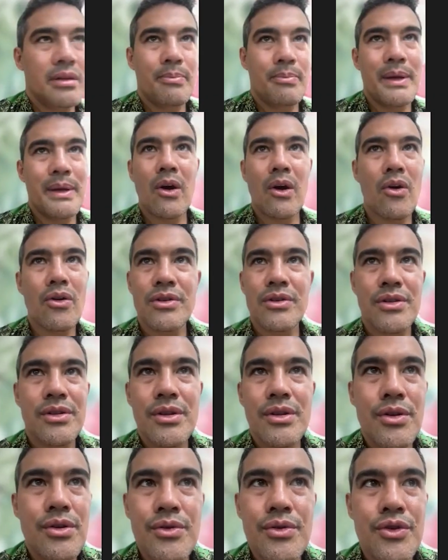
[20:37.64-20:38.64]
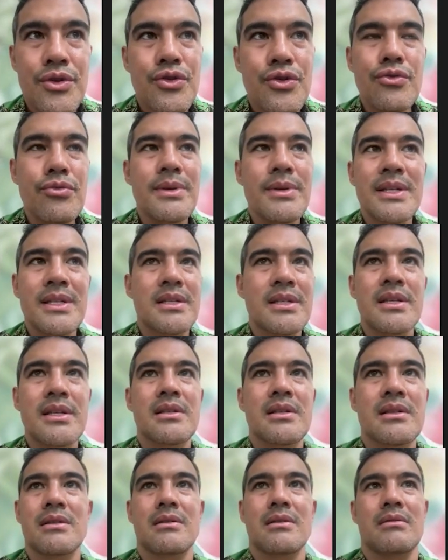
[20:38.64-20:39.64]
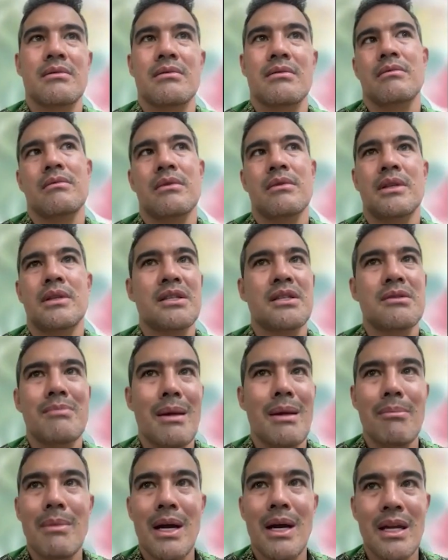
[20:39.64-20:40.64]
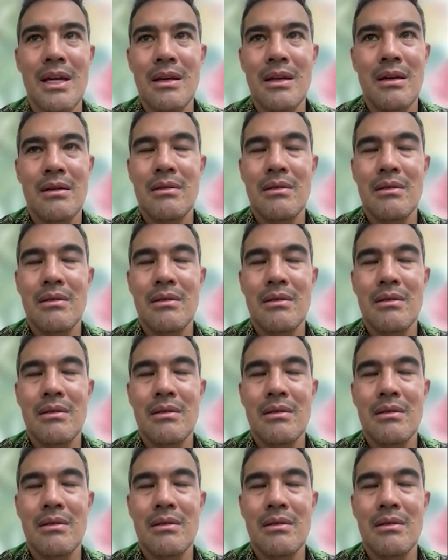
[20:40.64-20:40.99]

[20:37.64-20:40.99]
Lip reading: being honest, YouTube is just doesn't make money.